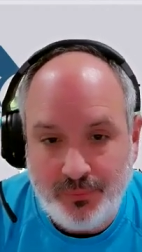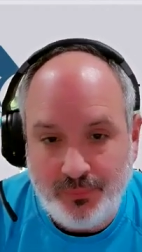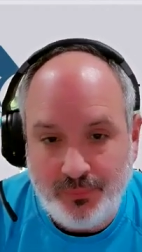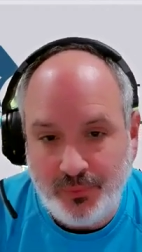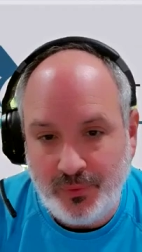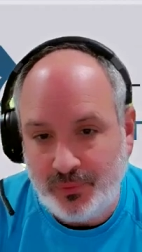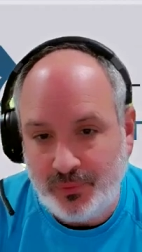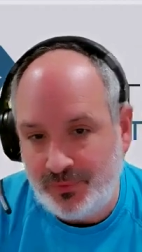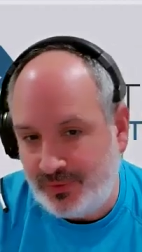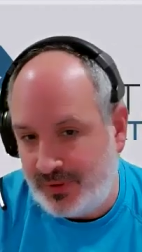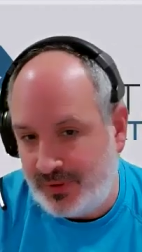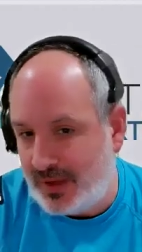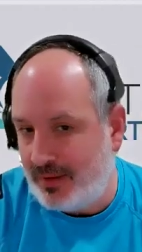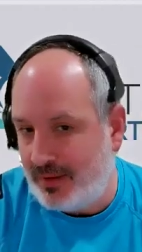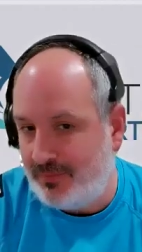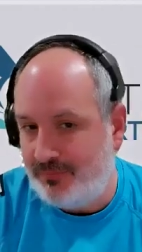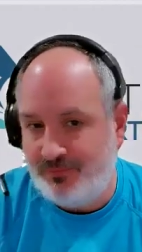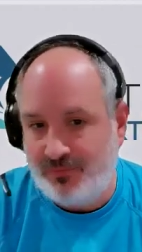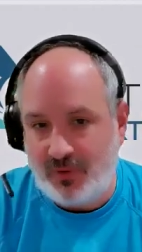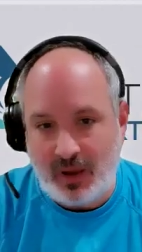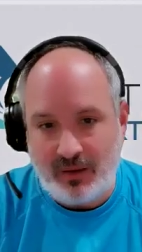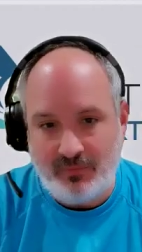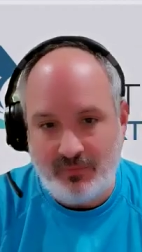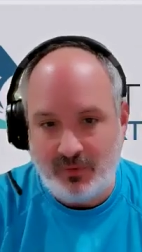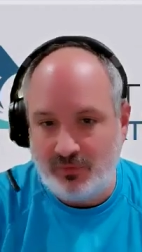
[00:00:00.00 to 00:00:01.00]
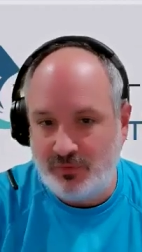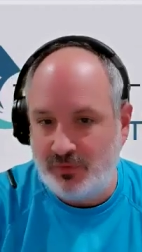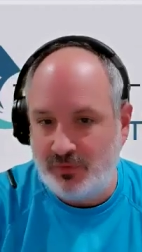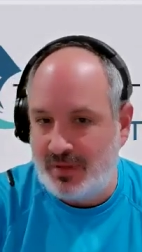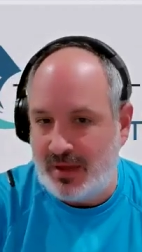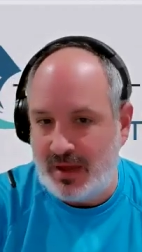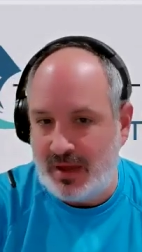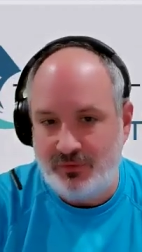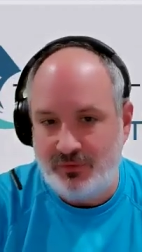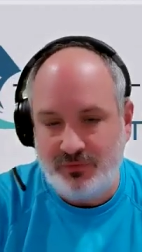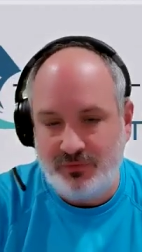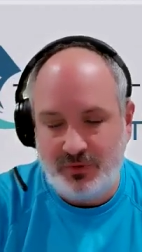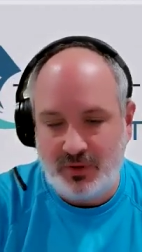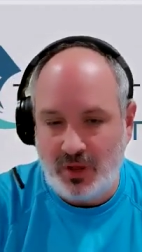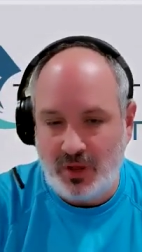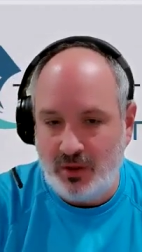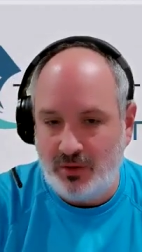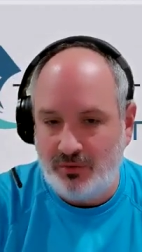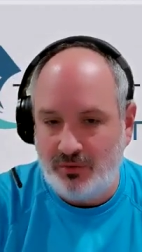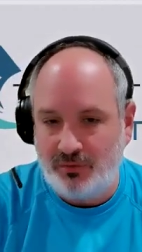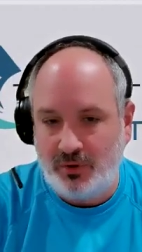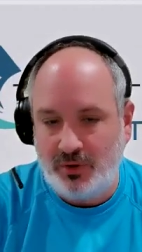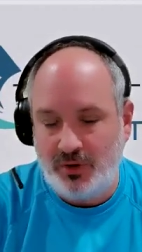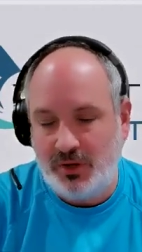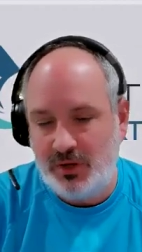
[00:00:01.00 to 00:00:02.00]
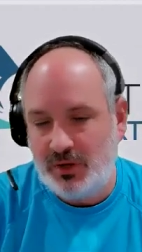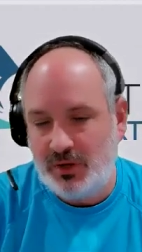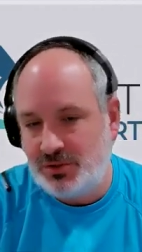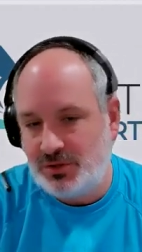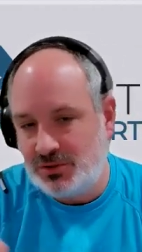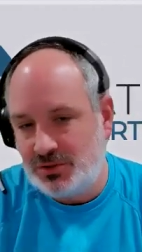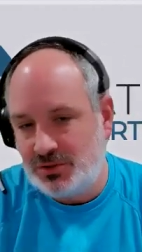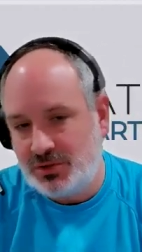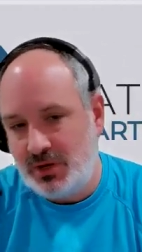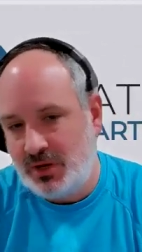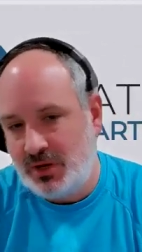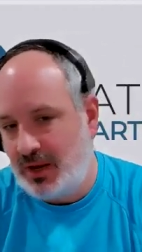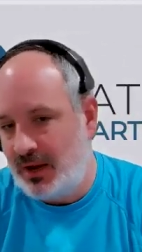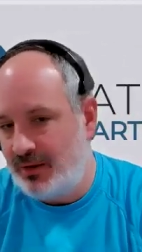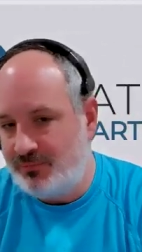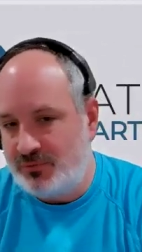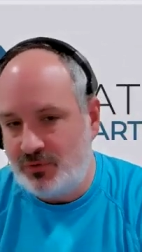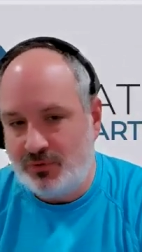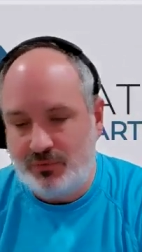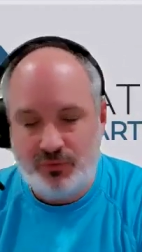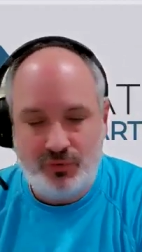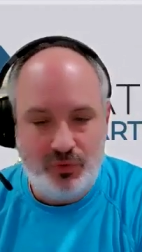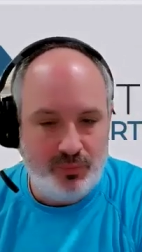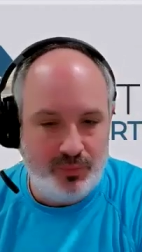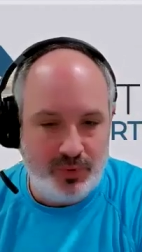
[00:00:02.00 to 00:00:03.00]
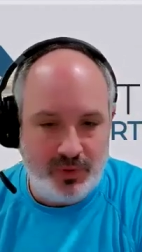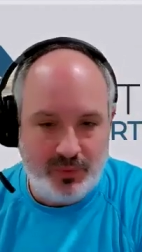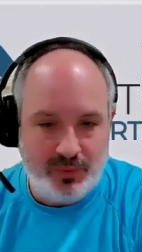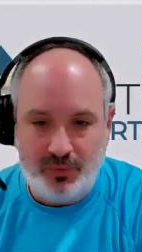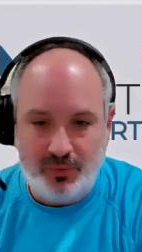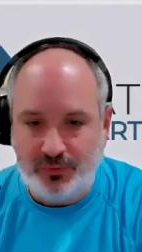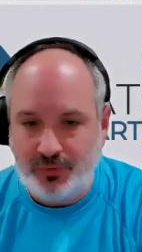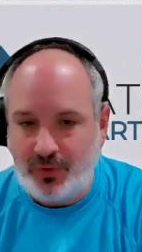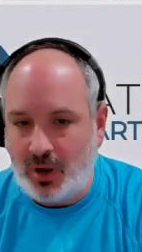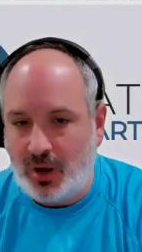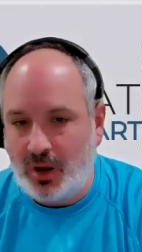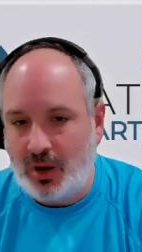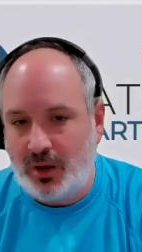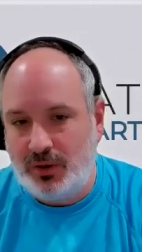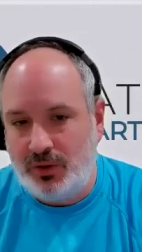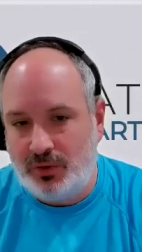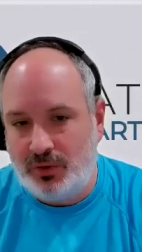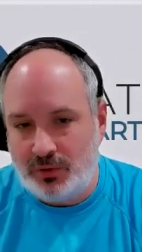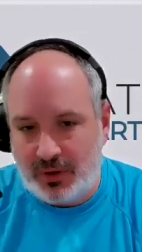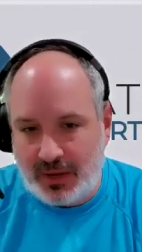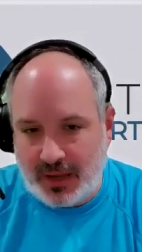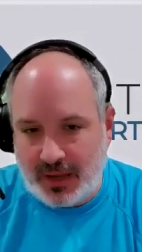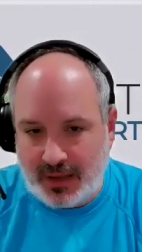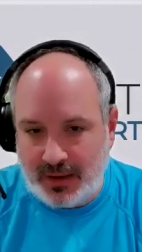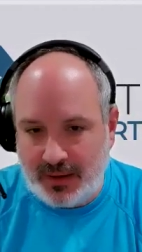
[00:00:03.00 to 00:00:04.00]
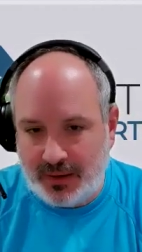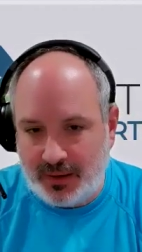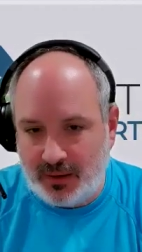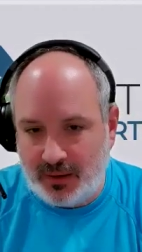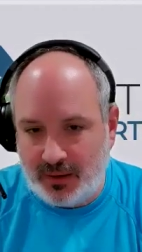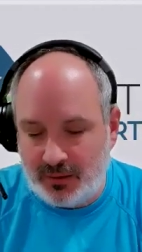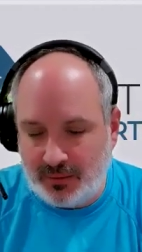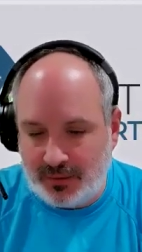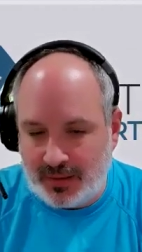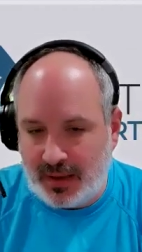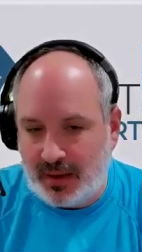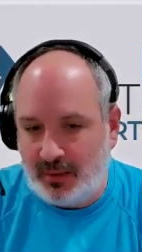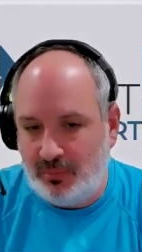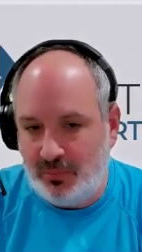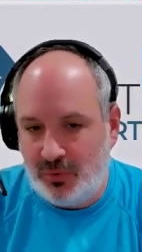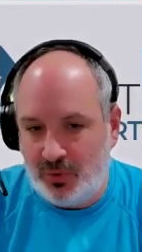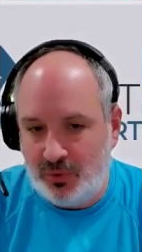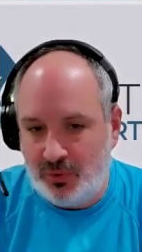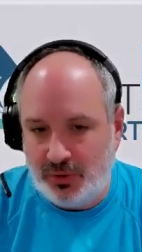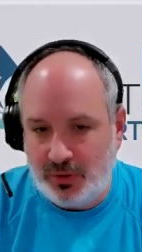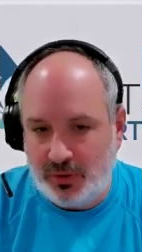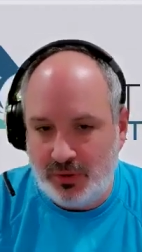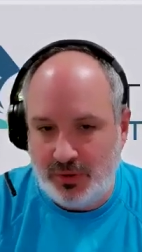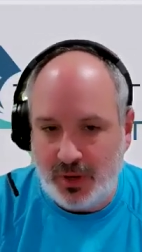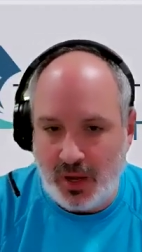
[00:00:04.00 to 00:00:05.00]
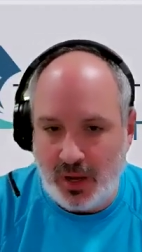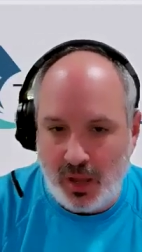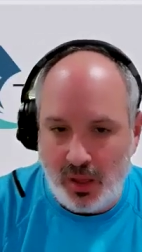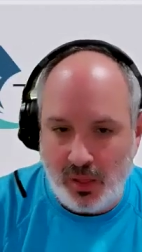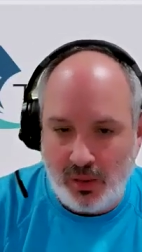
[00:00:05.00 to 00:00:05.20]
We would get $500,000 on each. After two people die, you're getting that $1 million.